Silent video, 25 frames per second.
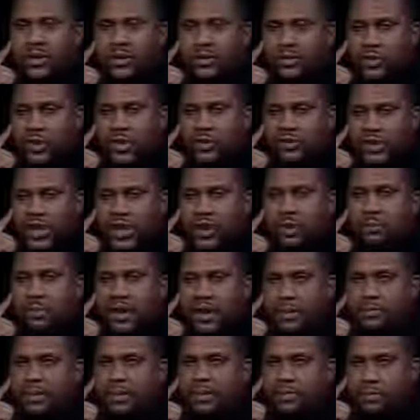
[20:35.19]
So it's kind of
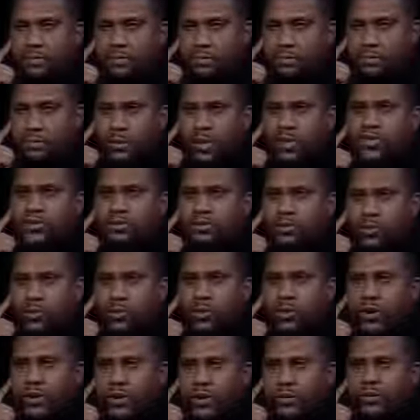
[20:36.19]
made me much
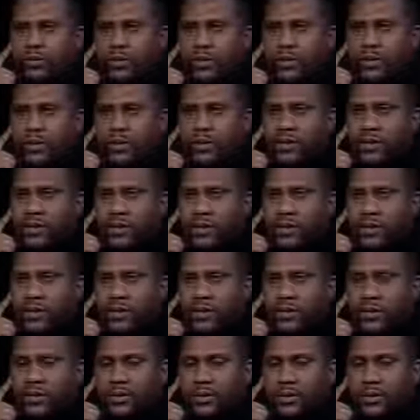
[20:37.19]
more,
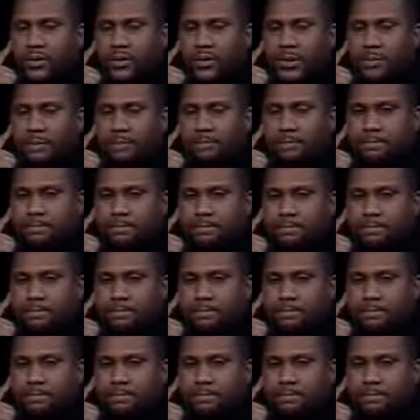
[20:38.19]
uh, um,